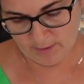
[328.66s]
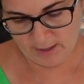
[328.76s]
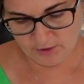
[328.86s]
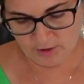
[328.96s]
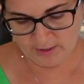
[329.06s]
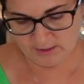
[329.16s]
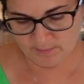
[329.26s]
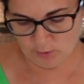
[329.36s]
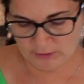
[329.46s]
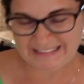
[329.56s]
Actually,
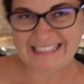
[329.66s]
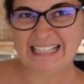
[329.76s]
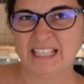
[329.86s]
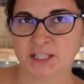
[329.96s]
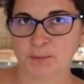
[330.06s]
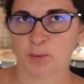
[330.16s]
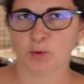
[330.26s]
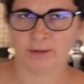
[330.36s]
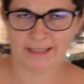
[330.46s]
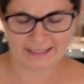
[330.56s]
it's more
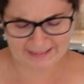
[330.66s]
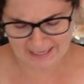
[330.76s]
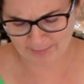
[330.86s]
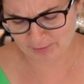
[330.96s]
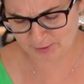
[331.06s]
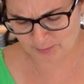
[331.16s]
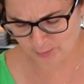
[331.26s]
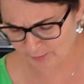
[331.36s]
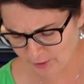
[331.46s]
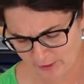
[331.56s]
teaspoon than a
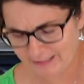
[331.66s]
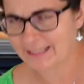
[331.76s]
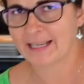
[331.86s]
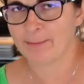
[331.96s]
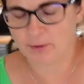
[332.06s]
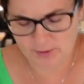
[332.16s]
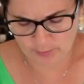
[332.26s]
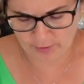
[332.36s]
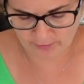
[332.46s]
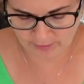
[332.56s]
tablespoon. We don't need a
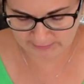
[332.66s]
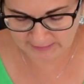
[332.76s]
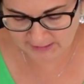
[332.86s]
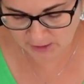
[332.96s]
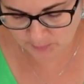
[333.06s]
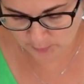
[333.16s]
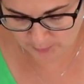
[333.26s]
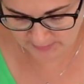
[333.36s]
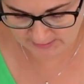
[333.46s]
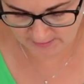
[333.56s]
tablespoon of oil.
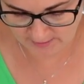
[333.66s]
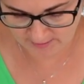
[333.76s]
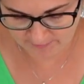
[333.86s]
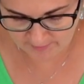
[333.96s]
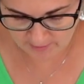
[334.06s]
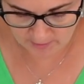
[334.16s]
Teaspoon, it's enough.